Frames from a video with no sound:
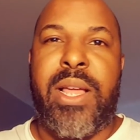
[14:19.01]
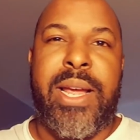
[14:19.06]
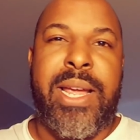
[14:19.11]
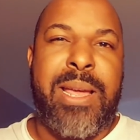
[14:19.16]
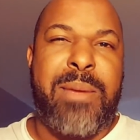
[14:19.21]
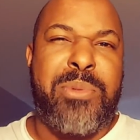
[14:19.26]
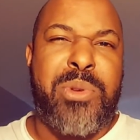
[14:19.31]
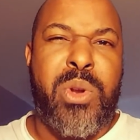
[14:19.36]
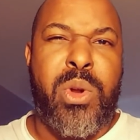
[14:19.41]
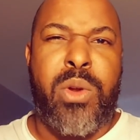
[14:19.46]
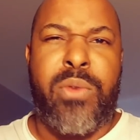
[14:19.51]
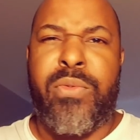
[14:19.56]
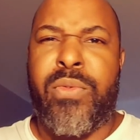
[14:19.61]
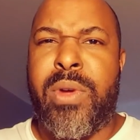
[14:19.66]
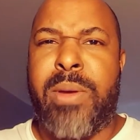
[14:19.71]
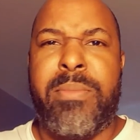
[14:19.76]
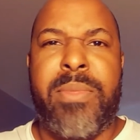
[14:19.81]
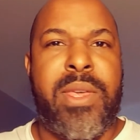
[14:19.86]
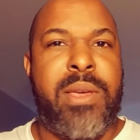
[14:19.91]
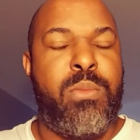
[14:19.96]
I kept her
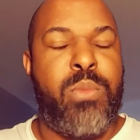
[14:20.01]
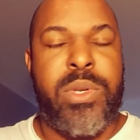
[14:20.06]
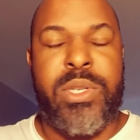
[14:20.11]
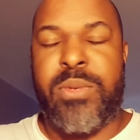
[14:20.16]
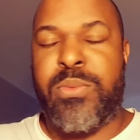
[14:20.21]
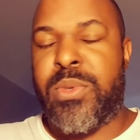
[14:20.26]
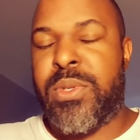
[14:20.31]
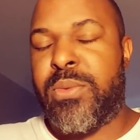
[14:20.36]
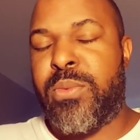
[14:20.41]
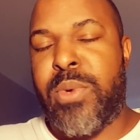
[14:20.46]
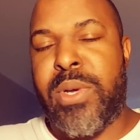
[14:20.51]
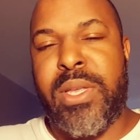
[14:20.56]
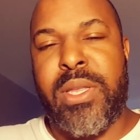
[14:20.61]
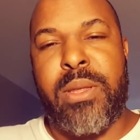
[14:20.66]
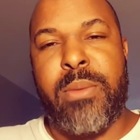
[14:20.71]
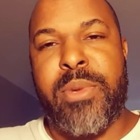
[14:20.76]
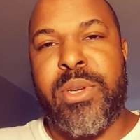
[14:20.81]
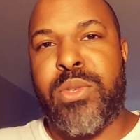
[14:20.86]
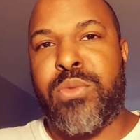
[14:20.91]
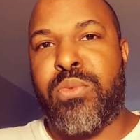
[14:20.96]
from them, which was one of
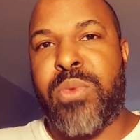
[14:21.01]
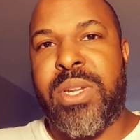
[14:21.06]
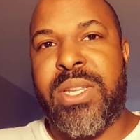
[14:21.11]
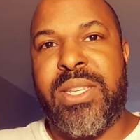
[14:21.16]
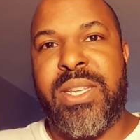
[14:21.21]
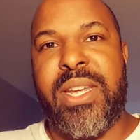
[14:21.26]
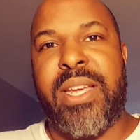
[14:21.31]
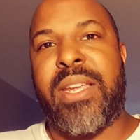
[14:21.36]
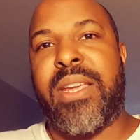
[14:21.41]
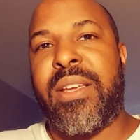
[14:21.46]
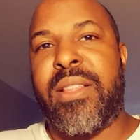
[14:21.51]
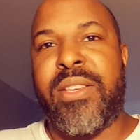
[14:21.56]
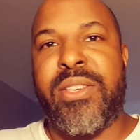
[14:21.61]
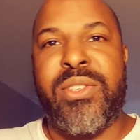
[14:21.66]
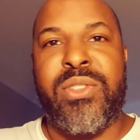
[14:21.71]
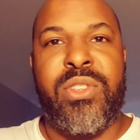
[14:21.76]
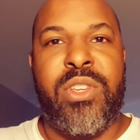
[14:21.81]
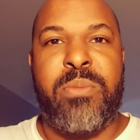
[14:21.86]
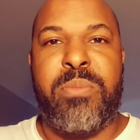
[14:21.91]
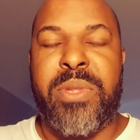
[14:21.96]
the most ridiculous,
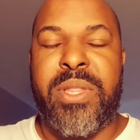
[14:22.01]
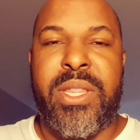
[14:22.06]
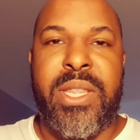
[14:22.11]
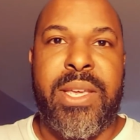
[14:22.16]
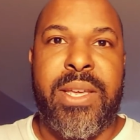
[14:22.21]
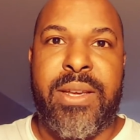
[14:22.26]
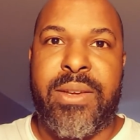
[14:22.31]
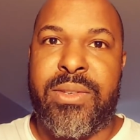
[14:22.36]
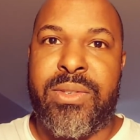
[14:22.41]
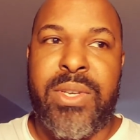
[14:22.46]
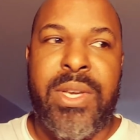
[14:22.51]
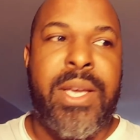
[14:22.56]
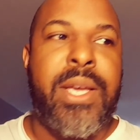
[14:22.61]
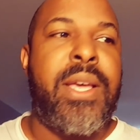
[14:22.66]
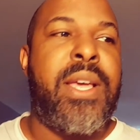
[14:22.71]
stupid things.